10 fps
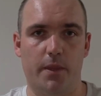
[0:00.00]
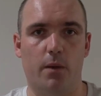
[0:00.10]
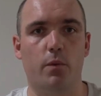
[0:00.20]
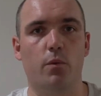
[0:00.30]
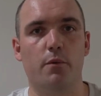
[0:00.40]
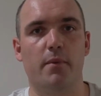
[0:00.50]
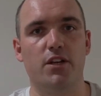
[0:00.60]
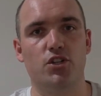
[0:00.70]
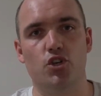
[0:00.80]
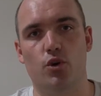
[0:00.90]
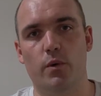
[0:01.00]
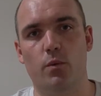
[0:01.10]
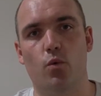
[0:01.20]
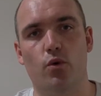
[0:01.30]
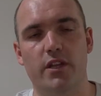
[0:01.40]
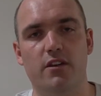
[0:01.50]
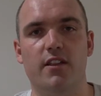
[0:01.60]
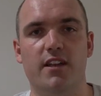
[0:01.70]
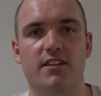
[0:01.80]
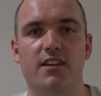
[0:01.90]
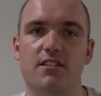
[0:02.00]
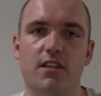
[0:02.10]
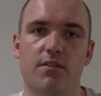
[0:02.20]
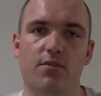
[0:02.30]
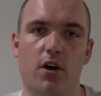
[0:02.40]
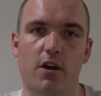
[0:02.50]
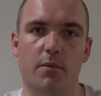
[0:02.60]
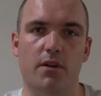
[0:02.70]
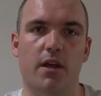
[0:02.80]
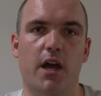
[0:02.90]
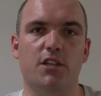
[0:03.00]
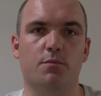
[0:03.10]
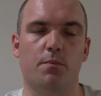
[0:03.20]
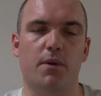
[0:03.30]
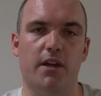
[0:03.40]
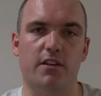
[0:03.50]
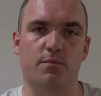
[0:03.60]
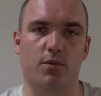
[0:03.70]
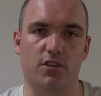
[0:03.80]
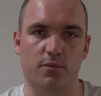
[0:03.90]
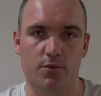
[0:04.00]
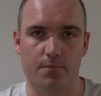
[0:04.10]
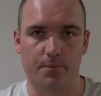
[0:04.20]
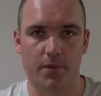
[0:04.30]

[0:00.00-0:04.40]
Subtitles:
and we want to make sure we walk into that testing environment as prepared as possible.